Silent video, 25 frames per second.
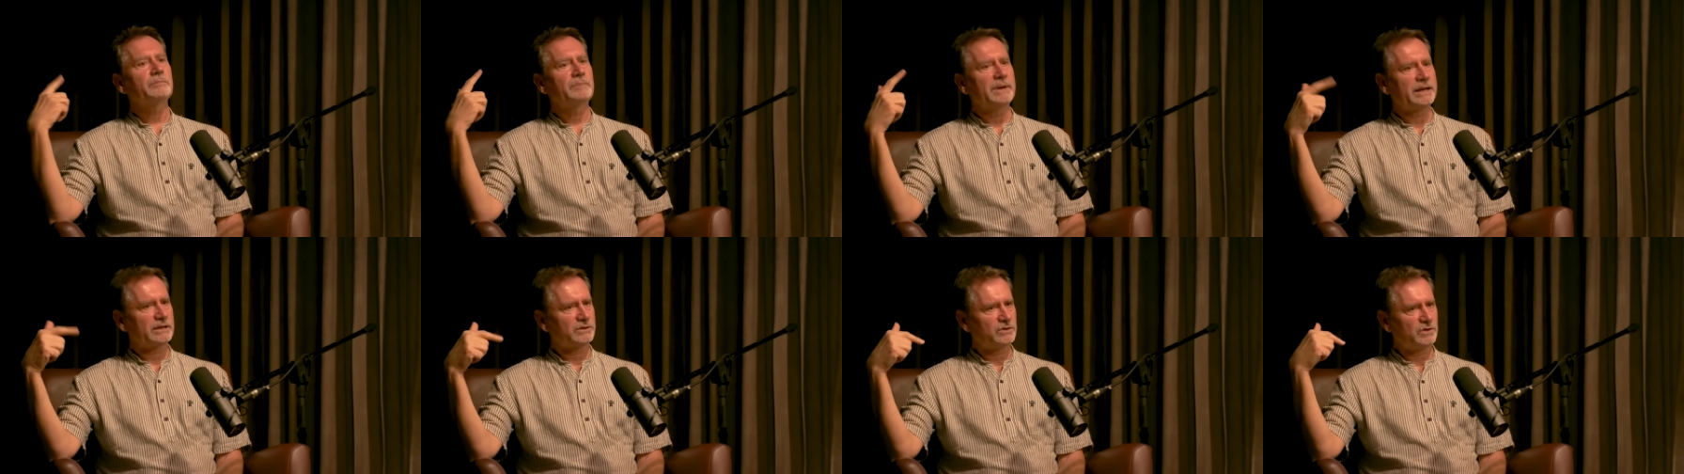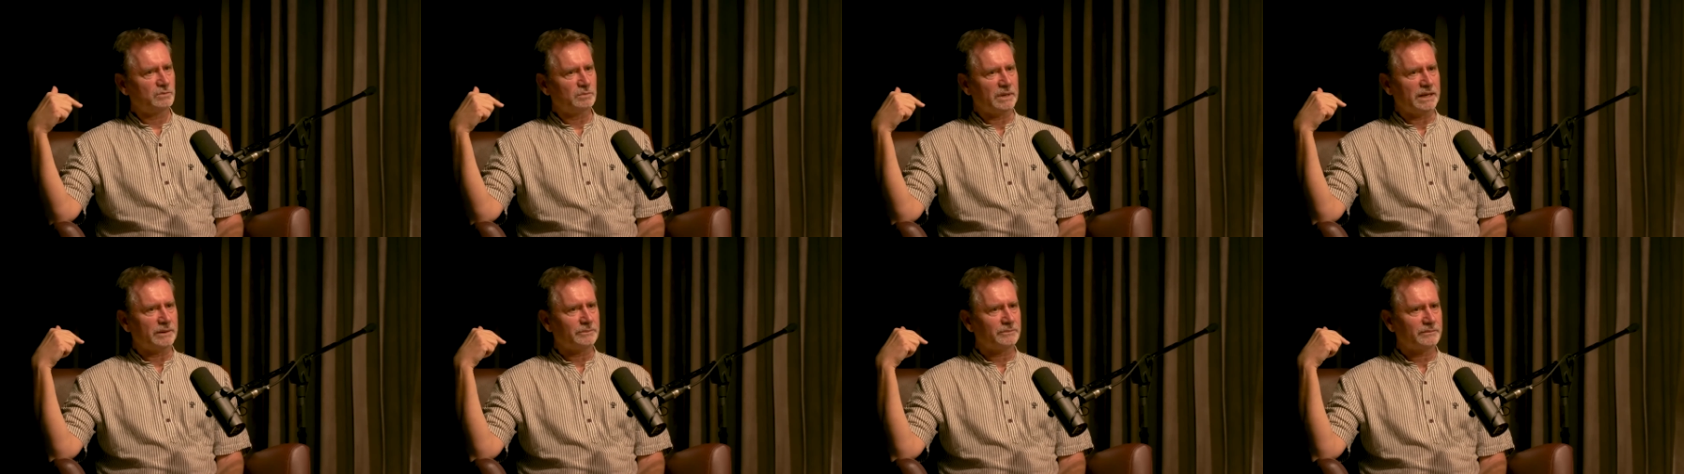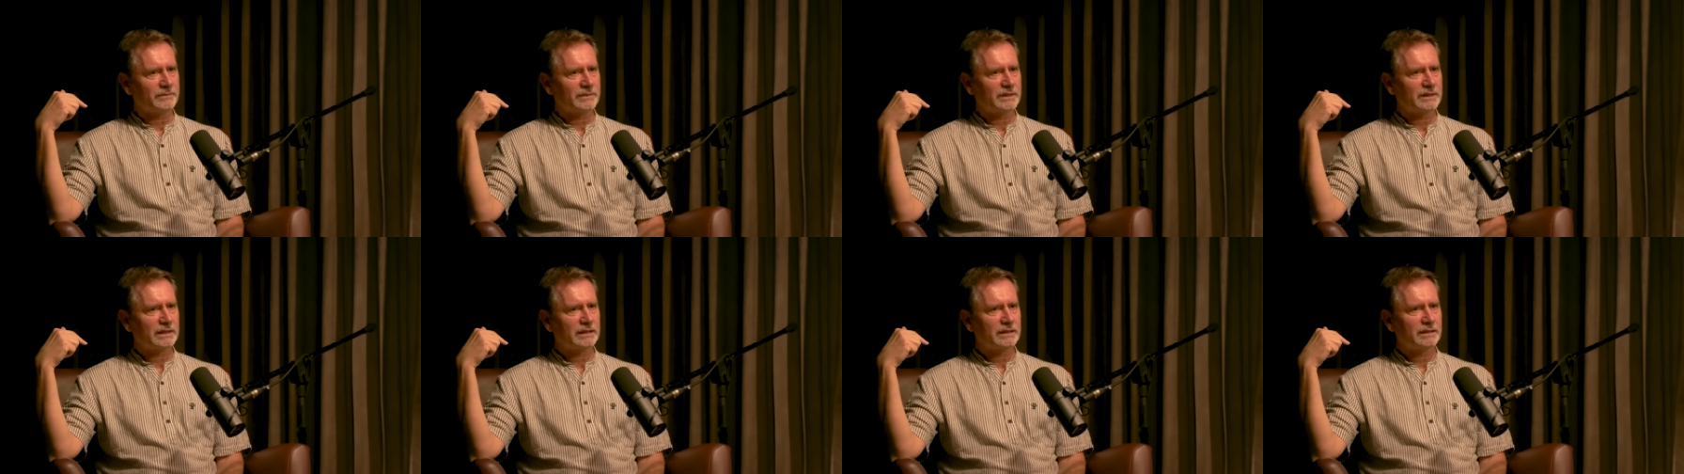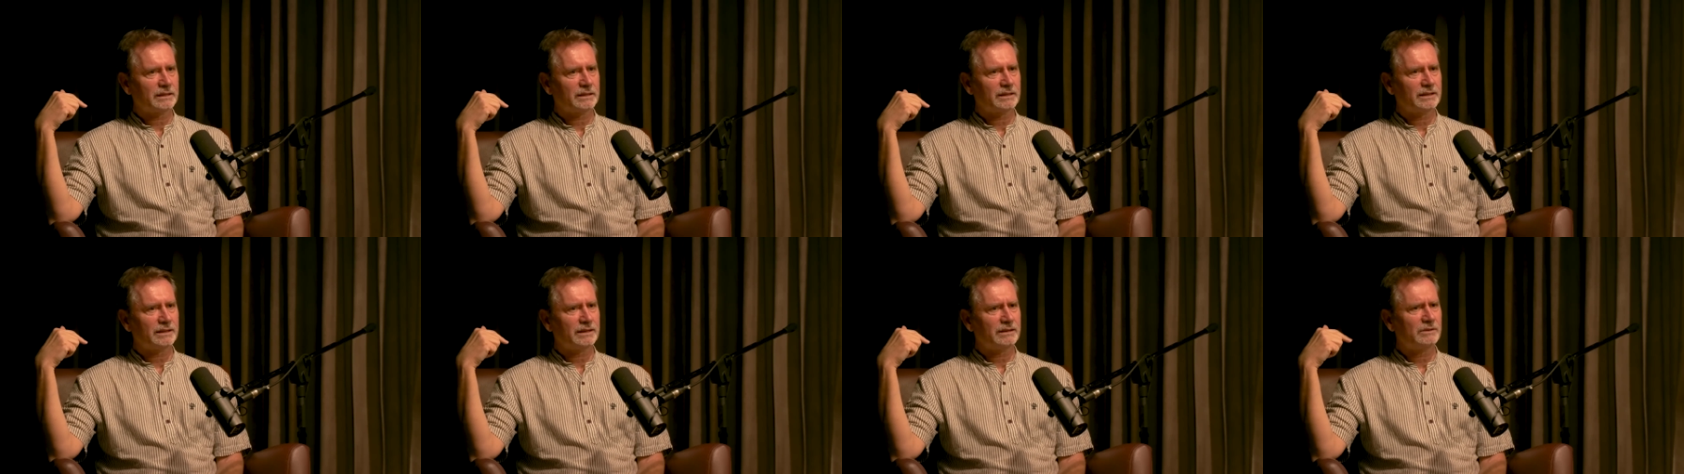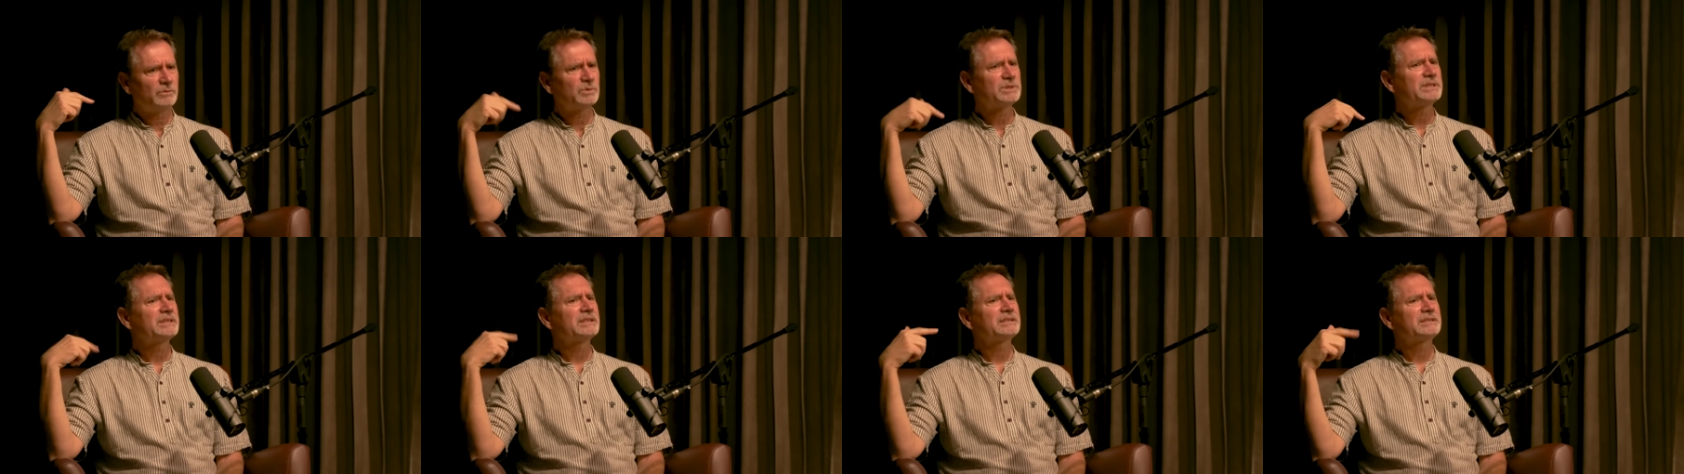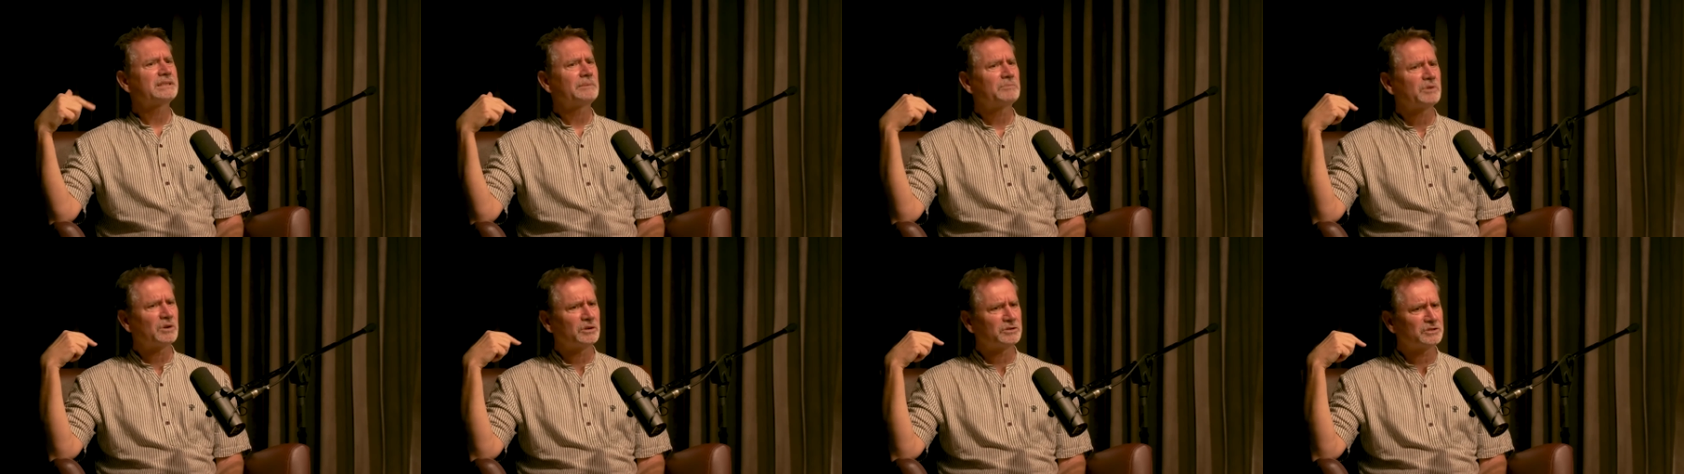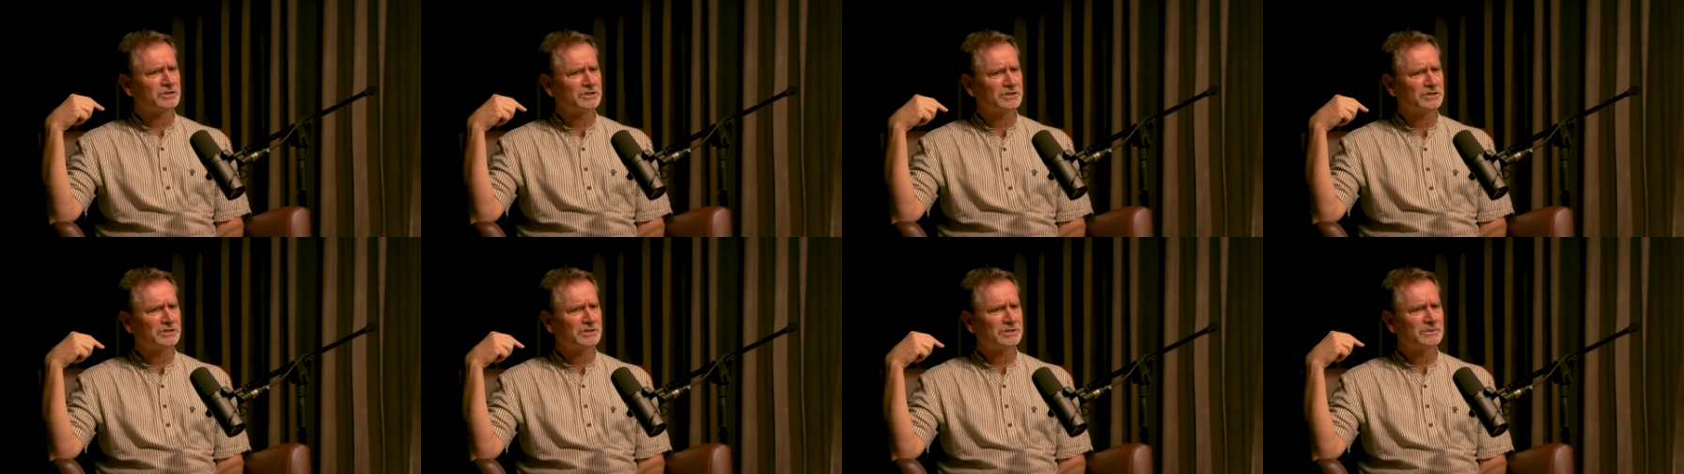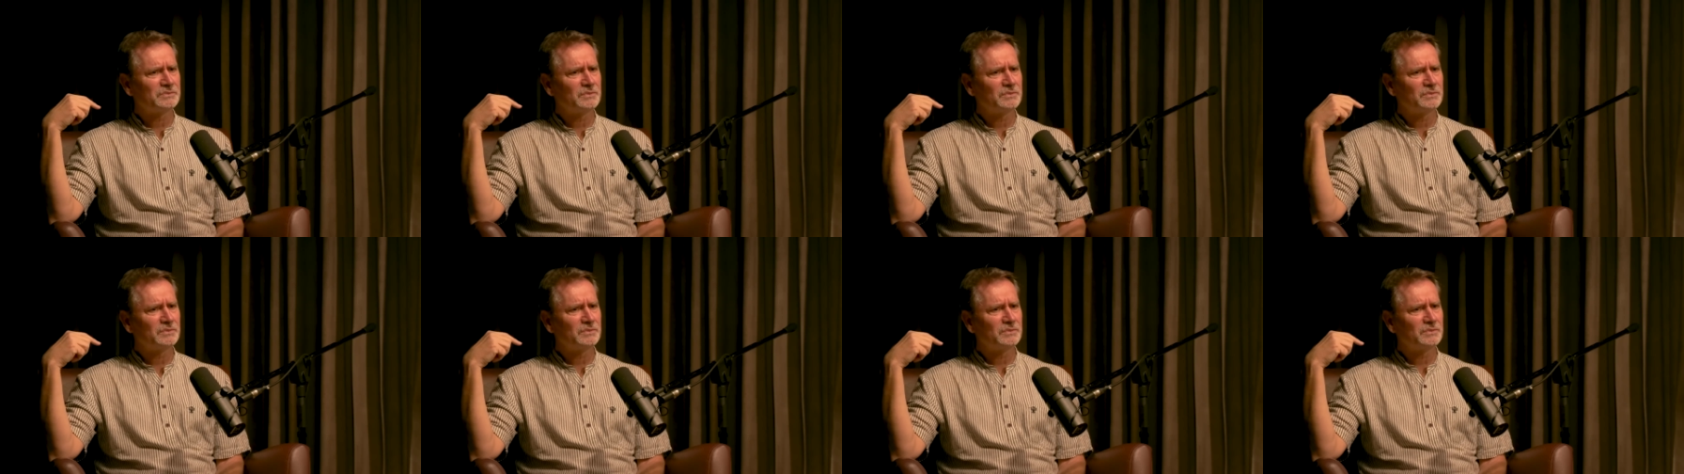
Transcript: back to me. It was in the subconscious.